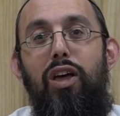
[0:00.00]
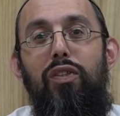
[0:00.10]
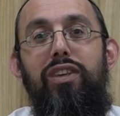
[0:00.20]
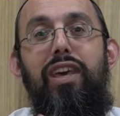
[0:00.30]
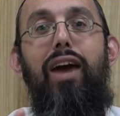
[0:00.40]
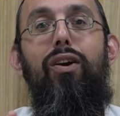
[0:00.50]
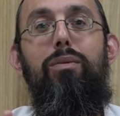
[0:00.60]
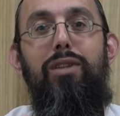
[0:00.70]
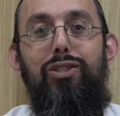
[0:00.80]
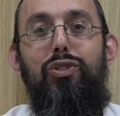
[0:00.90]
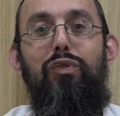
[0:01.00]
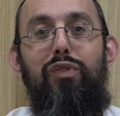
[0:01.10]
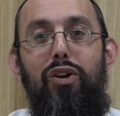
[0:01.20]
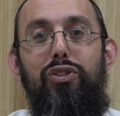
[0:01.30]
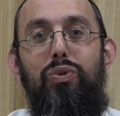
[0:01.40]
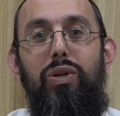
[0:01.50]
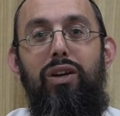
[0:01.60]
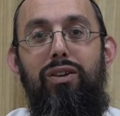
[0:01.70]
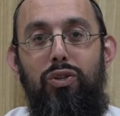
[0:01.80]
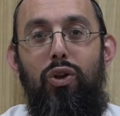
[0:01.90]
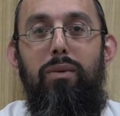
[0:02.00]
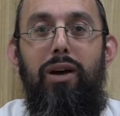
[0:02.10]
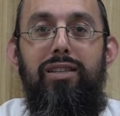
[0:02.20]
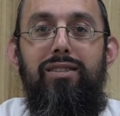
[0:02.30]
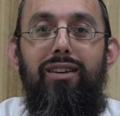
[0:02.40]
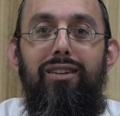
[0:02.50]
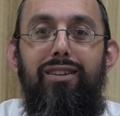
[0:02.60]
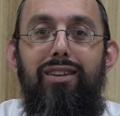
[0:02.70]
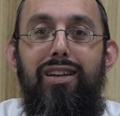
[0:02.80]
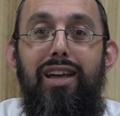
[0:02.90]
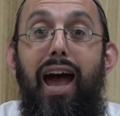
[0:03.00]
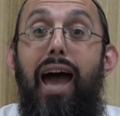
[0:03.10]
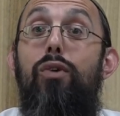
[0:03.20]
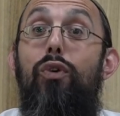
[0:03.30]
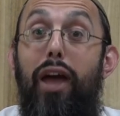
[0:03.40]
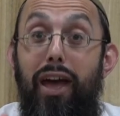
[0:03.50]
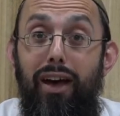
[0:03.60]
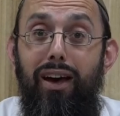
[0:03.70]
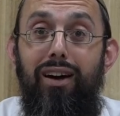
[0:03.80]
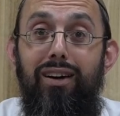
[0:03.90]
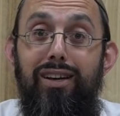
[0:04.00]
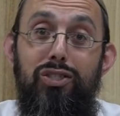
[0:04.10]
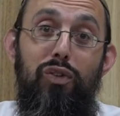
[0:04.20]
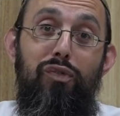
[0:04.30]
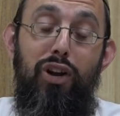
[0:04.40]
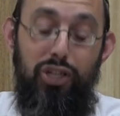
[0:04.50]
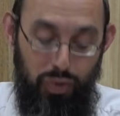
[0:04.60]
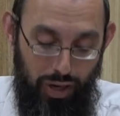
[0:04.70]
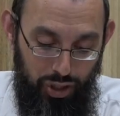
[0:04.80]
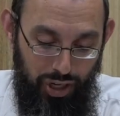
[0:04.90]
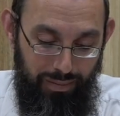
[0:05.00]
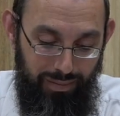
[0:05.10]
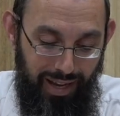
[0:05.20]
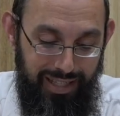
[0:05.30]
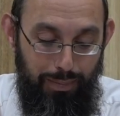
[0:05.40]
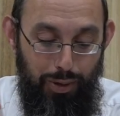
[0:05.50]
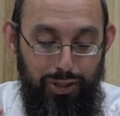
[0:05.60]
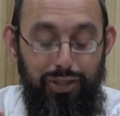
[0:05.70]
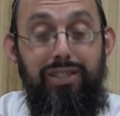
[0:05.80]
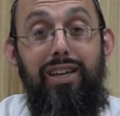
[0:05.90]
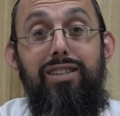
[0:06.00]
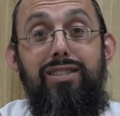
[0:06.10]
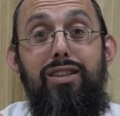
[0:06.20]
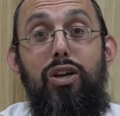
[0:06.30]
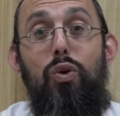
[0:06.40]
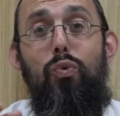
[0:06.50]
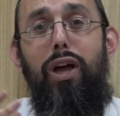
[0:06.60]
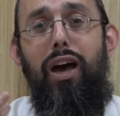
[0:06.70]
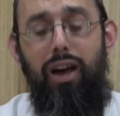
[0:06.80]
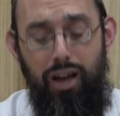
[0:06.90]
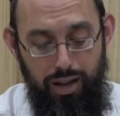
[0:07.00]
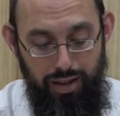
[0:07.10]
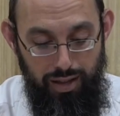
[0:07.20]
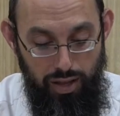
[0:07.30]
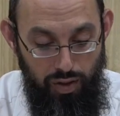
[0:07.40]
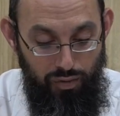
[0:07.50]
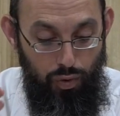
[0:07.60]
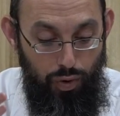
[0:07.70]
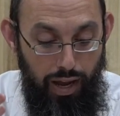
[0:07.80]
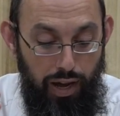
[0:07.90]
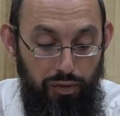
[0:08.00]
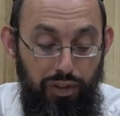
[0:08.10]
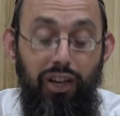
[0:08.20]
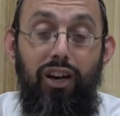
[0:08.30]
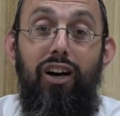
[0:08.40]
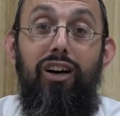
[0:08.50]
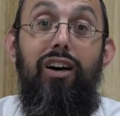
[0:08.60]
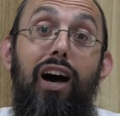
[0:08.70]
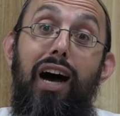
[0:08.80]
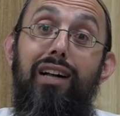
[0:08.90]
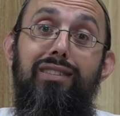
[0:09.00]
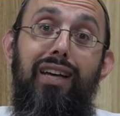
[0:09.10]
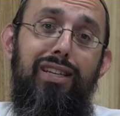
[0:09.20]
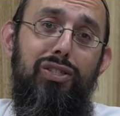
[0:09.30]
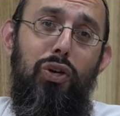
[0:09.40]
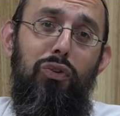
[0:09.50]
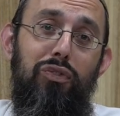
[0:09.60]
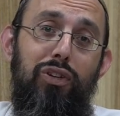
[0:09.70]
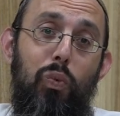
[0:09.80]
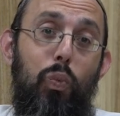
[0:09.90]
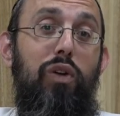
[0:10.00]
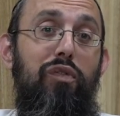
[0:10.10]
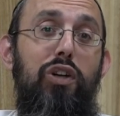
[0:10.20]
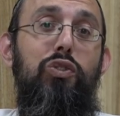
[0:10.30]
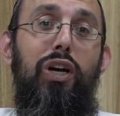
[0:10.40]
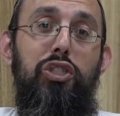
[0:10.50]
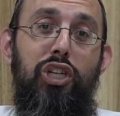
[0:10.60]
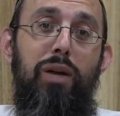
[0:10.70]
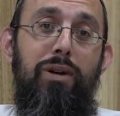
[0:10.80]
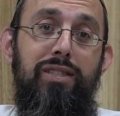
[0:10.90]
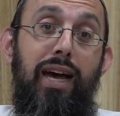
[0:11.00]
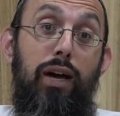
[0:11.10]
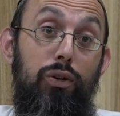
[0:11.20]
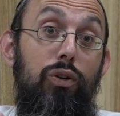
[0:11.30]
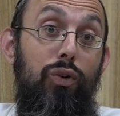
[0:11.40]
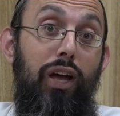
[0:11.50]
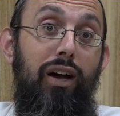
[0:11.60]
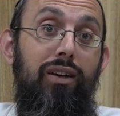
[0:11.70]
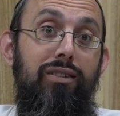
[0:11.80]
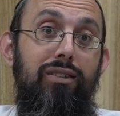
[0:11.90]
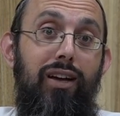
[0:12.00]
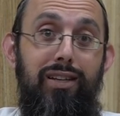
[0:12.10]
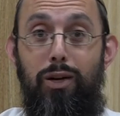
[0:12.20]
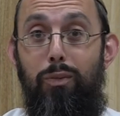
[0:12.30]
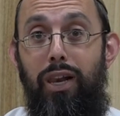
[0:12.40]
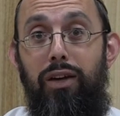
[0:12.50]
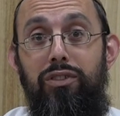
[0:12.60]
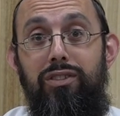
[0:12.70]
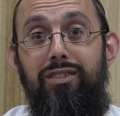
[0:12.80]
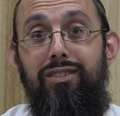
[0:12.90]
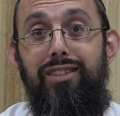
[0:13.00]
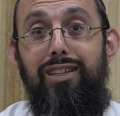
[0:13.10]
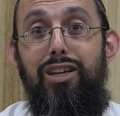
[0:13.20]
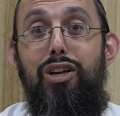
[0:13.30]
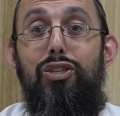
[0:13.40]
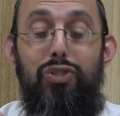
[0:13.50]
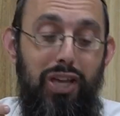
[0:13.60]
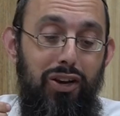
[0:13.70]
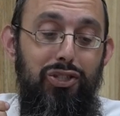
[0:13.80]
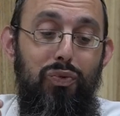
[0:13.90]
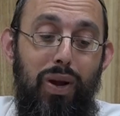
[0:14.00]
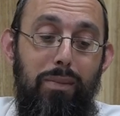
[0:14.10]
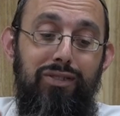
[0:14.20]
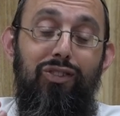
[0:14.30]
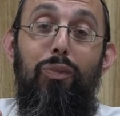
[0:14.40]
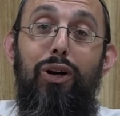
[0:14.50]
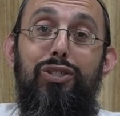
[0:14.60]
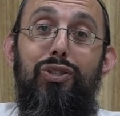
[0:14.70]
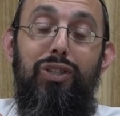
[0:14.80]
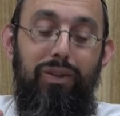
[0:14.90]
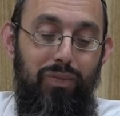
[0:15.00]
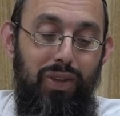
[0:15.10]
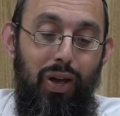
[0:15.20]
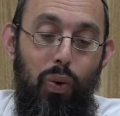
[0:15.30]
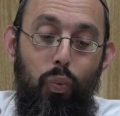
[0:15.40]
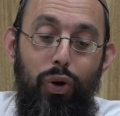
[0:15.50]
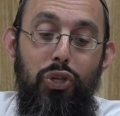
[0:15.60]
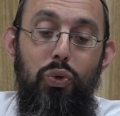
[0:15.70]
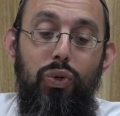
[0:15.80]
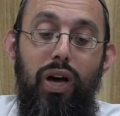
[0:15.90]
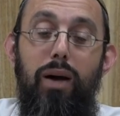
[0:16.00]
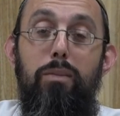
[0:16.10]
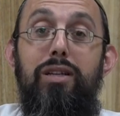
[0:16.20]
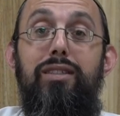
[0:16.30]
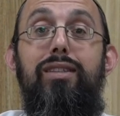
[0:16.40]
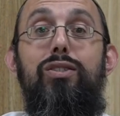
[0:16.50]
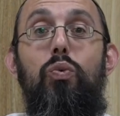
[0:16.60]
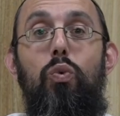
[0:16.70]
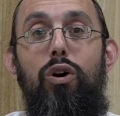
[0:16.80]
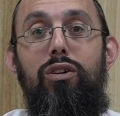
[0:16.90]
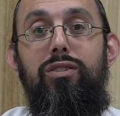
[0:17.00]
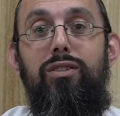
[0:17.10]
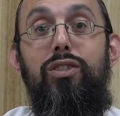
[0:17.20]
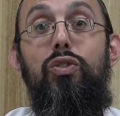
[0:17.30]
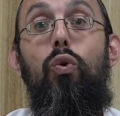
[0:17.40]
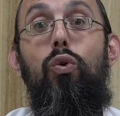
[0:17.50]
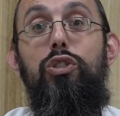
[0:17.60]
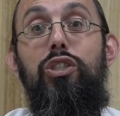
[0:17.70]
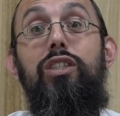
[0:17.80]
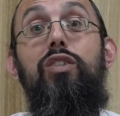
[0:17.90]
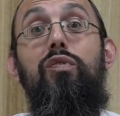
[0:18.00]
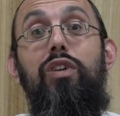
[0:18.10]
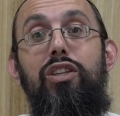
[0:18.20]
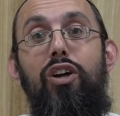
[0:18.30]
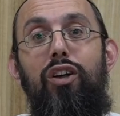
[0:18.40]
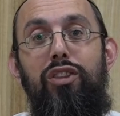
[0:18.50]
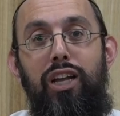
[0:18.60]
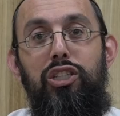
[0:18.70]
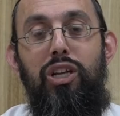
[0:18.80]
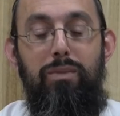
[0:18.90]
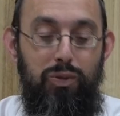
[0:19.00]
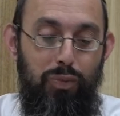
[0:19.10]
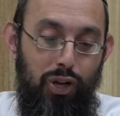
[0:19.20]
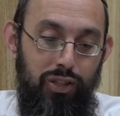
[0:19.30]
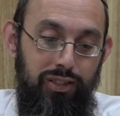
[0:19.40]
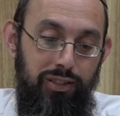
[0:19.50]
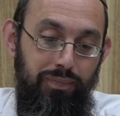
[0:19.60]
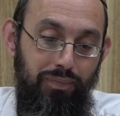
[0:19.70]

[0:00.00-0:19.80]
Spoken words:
The kerem that it's referring to here is olam hazeh. And re'echa is referring to Hashem. As the pasuk says, re'acha ve're'a avicha al ta'azov. We refer to Hashem as our re'ah, as our beloved. So here's the remez of the pasuk. When you come into this world, this orchard, this vineyard that Hashem has planted,